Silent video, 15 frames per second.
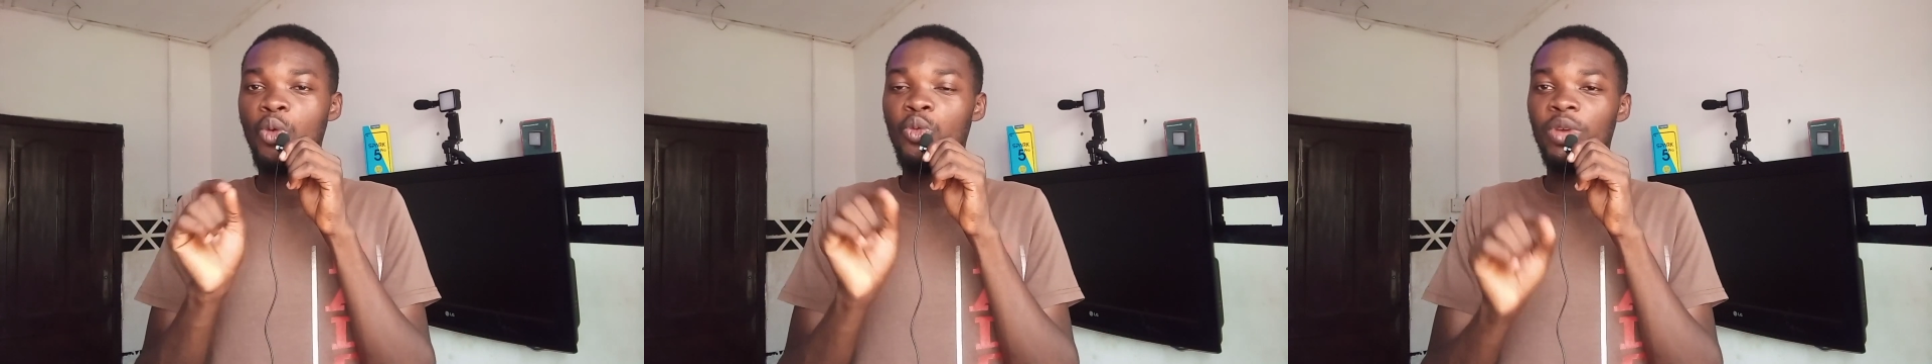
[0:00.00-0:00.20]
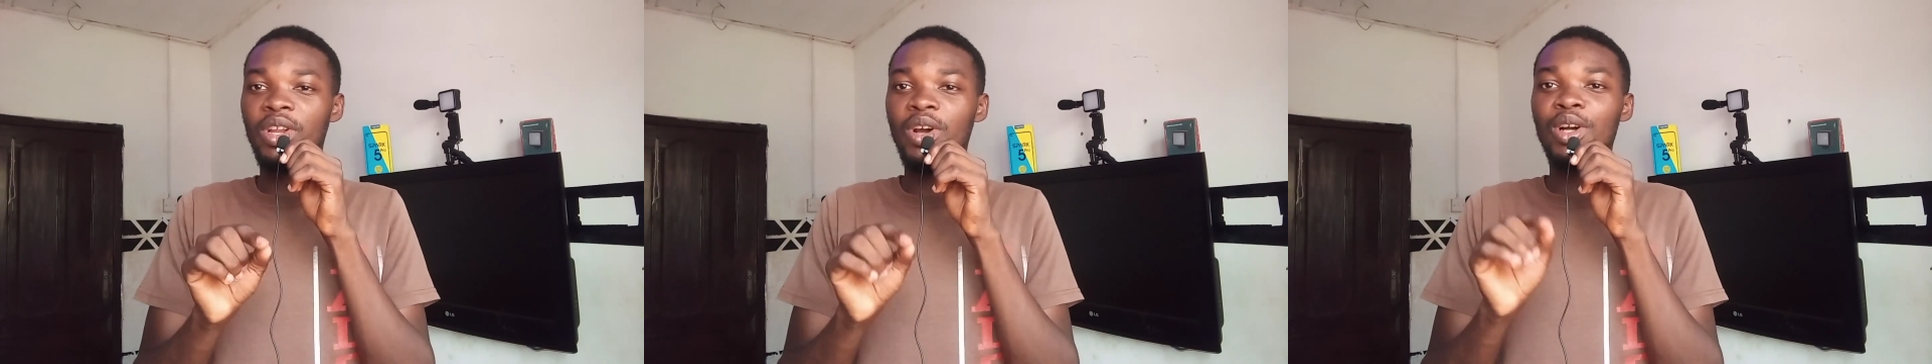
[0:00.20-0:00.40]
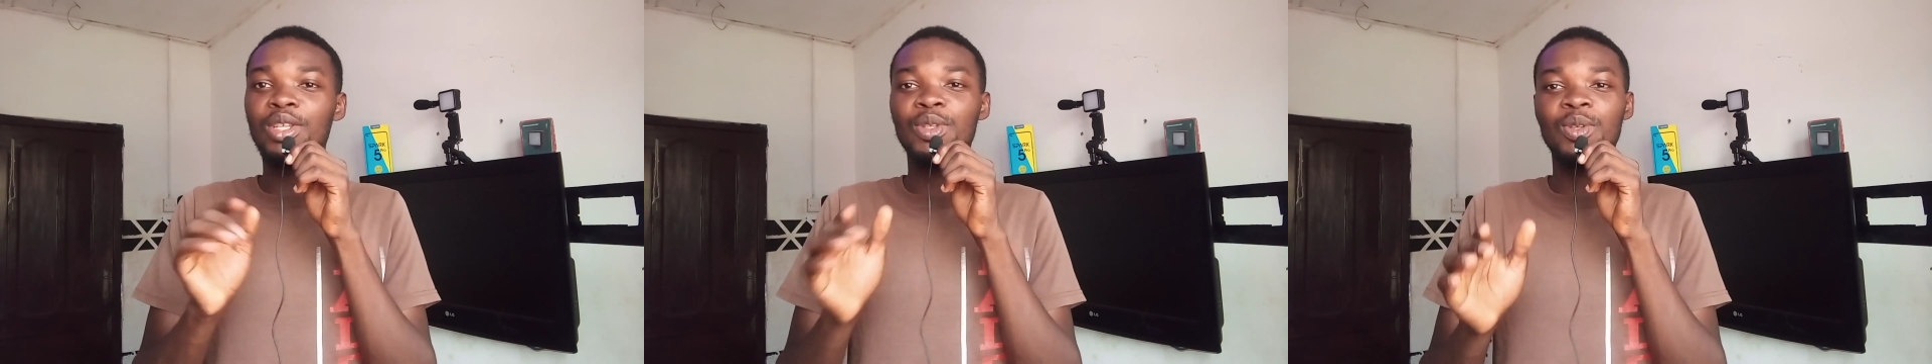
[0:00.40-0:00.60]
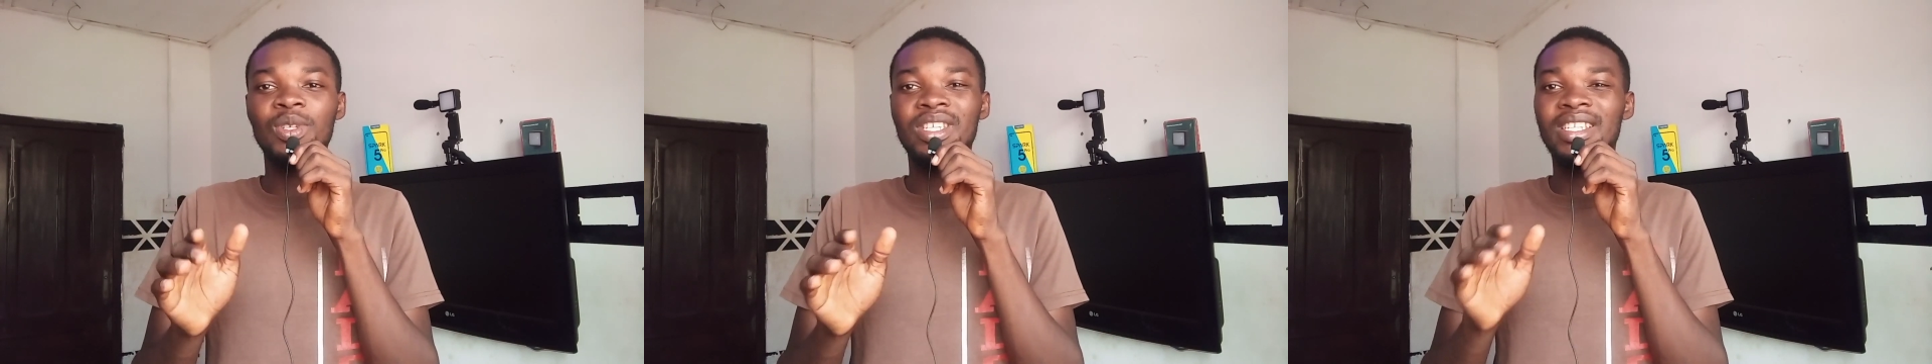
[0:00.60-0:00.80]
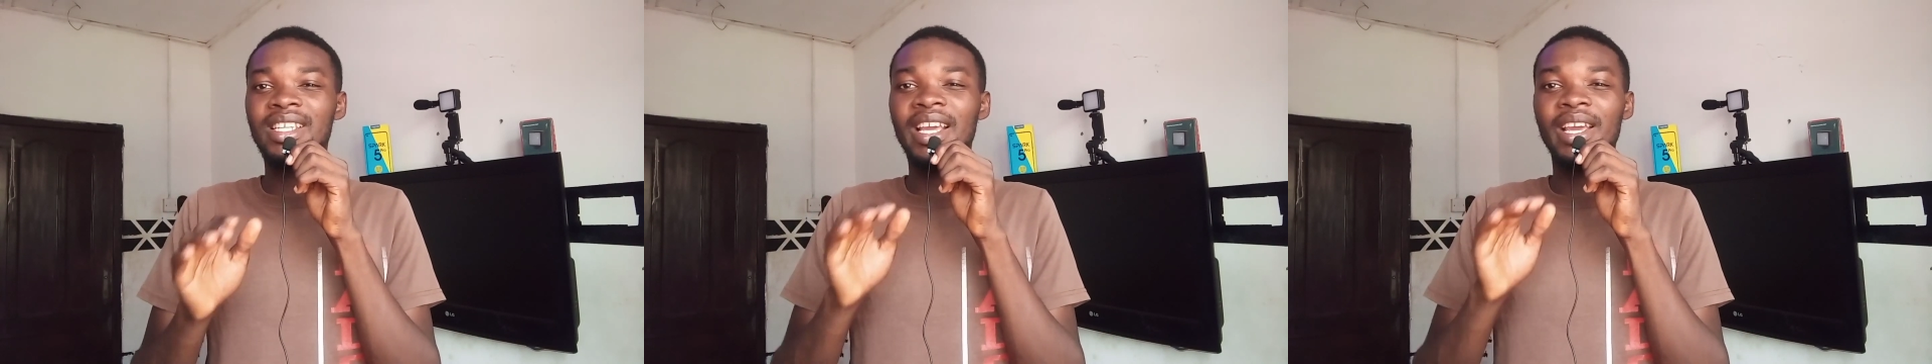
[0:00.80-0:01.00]
without
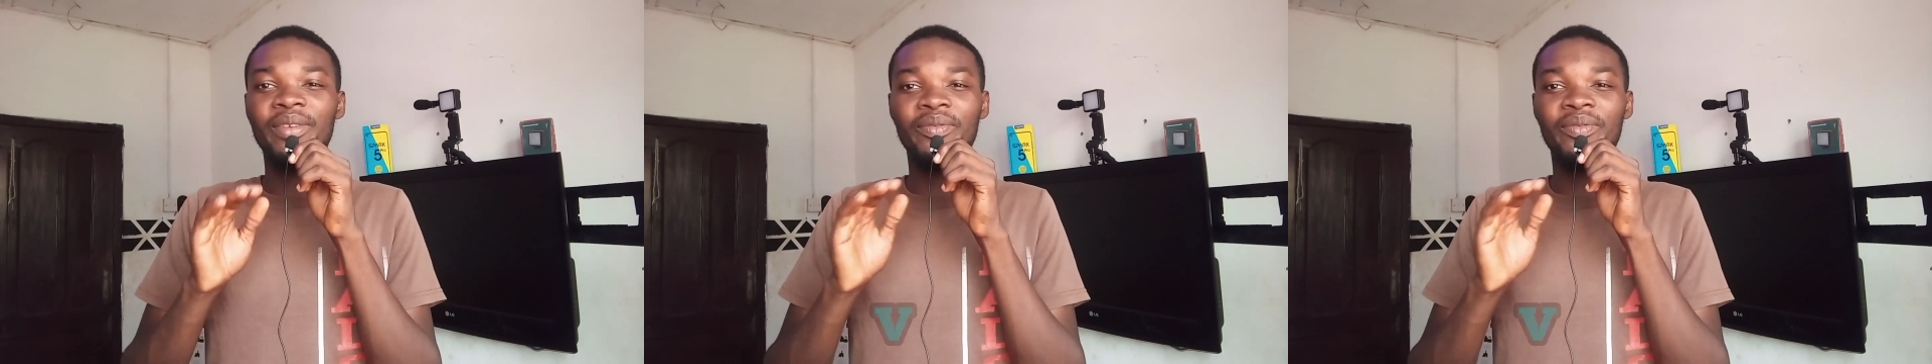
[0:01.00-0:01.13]
using a